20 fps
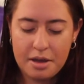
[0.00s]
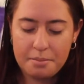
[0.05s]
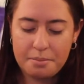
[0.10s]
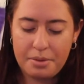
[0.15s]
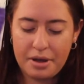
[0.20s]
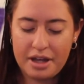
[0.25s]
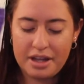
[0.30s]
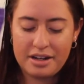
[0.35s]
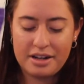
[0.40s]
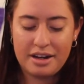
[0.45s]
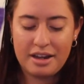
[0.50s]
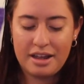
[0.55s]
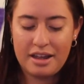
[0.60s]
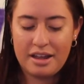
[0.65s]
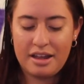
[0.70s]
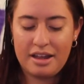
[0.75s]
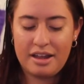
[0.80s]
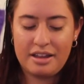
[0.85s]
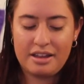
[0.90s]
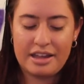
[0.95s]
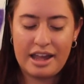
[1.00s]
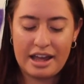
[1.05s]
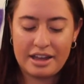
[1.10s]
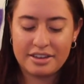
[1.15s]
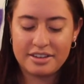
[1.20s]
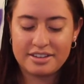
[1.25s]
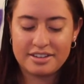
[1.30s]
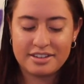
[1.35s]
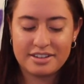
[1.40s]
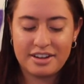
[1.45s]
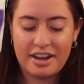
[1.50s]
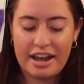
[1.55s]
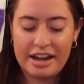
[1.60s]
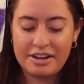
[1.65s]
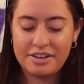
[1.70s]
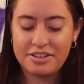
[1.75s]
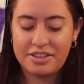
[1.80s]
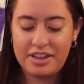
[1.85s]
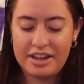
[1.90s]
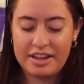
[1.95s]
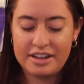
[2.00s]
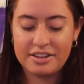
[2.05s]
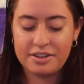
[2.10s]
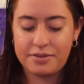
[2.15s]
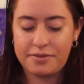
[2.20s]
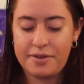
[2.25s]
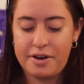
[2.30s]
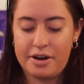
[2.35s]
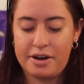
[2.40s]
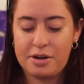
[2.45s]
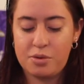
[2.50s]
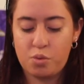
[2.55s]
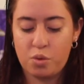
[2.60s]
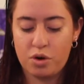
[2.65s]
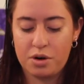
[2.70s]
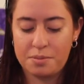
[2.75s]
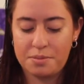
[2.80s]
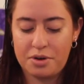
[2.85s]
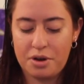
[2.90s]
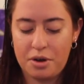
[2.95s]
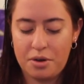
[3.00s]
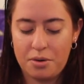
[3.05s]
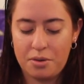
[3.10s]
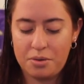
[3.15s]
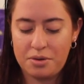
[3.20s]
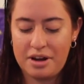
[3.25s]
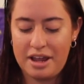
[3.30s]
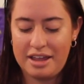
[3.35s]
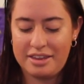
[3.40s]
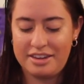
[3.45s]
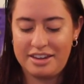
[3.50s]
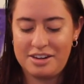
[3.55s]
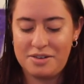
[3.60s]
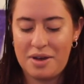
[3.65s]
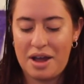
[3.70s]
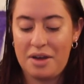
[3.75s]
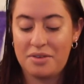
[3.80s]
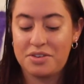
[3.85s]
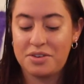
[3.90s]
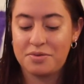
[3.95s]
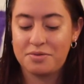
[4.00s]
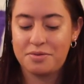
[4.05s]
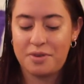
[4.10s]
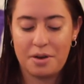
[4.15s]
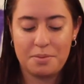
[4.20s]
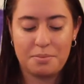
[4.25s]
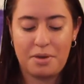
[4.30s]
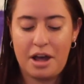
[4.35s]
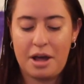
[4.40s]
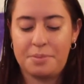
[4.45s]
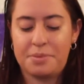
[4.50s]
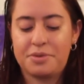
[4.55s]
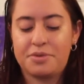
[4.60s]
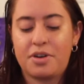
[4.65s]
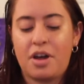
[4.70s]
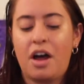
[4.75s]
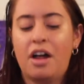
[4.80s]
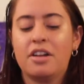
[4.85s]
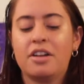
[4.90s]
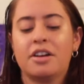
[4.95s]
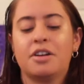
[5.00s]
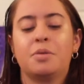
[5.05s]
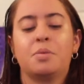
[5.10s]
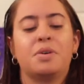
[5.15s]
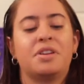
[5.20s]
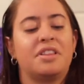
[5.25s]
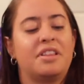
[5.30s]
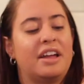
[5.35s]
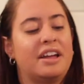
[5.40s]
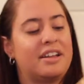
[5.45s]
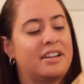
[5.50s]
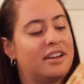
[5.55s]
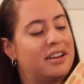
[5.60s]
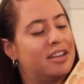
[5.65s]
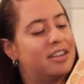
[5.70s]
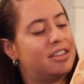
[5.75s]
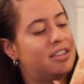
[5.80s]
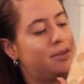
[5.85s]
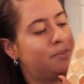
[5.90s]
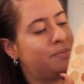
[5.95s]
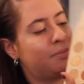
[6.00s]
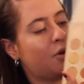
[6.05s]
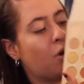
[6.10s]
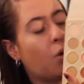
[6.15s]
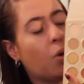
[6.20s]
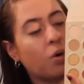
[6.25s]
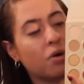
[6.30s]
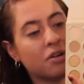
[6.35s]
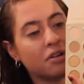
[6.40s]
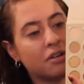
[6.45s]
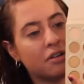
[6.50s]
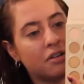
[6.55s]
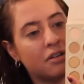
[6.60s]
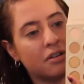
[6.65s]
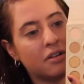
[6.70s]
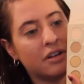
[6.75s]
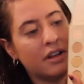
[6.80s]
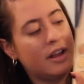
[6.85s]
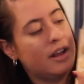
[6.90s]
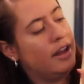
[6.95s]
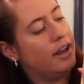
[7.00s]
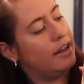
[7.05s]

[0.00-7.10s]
But yeah, this entire thing is very warm tone, and then you have some fun pops of color with the coral,